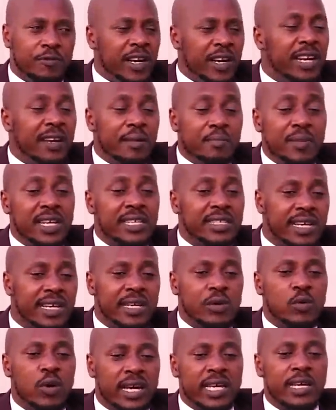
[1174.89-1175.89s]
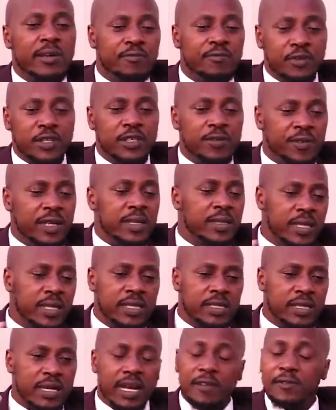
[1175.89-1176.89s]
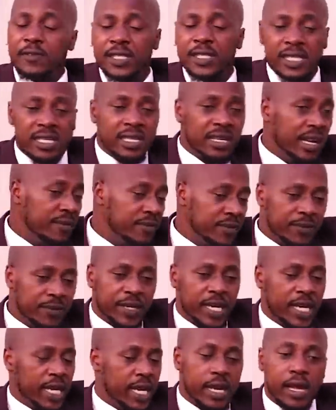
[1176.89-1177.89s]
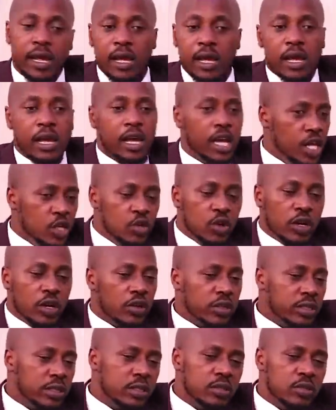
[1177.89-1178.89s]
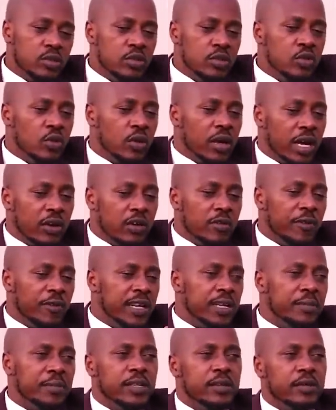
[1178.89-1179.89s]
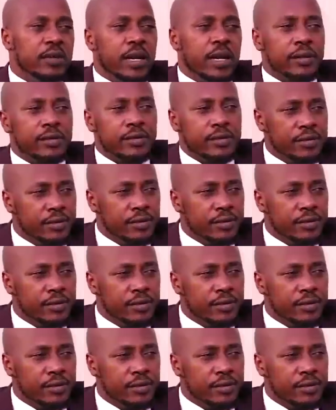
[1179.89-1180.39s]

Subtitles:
Fundamentally working for different things in life, seeing life differently, and you cannot find middle ground.